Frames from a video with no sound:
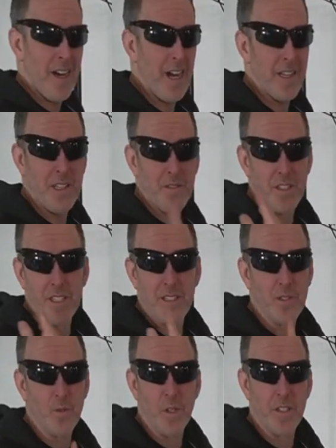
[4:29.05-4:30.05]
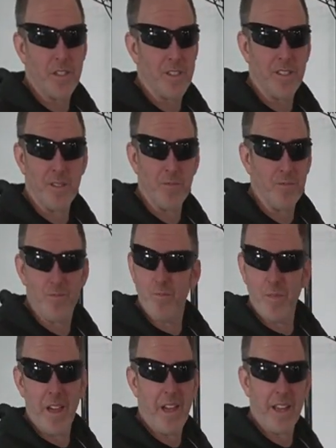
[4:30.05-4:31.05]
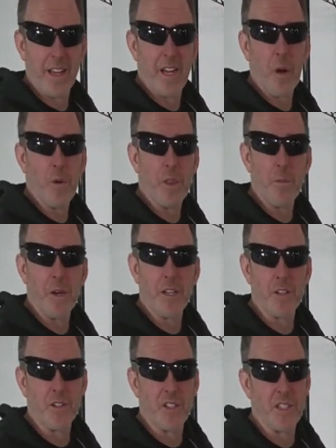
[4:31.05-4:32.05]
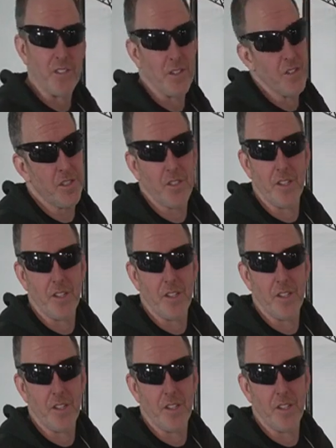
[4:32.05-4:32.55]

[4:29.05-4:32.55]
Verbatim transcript: I love these, whether I'm hanging out with the microgreens or just